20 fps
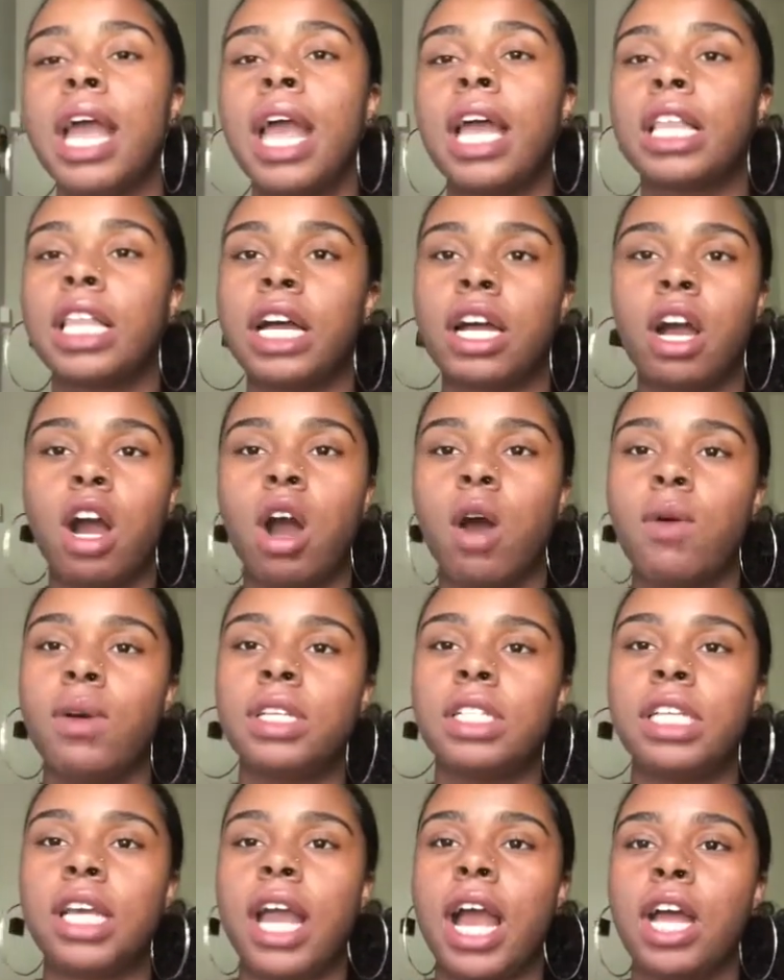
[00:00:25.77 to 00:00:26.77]
And like I
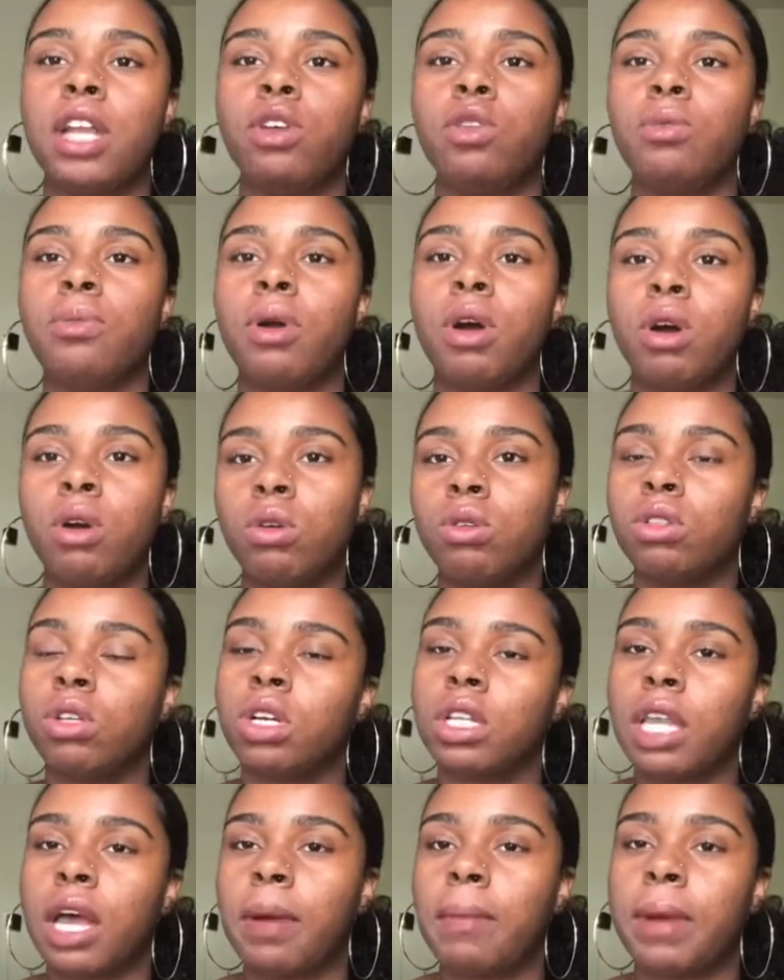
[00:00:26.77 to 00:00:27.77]
always say, I do post
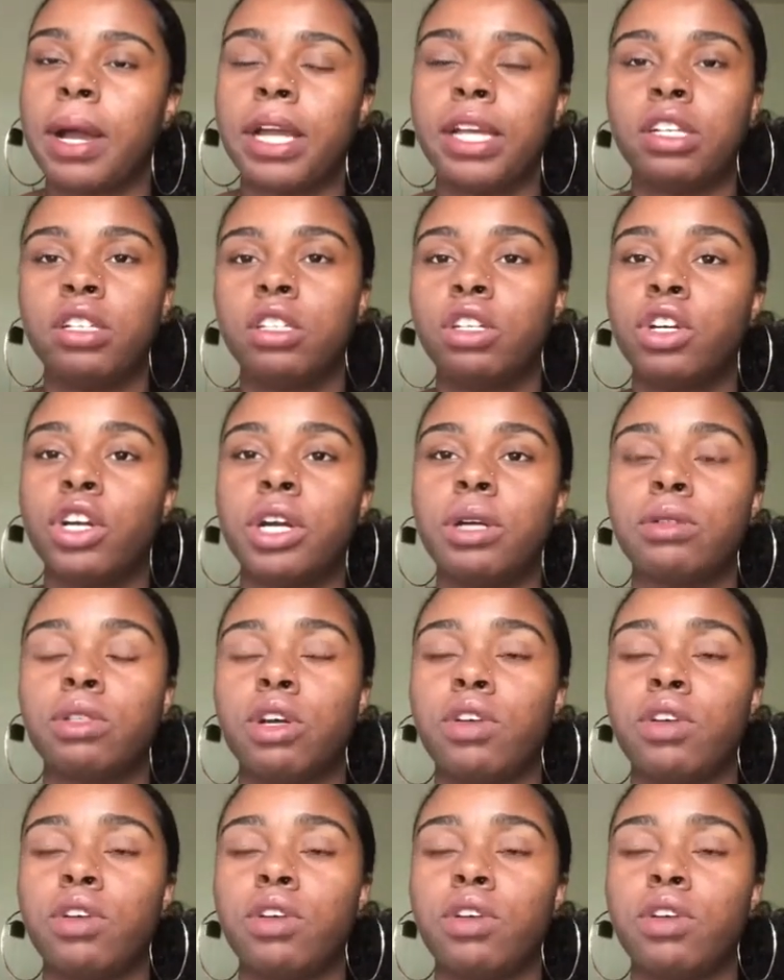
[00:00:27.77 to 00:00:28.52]
on like my Instagram.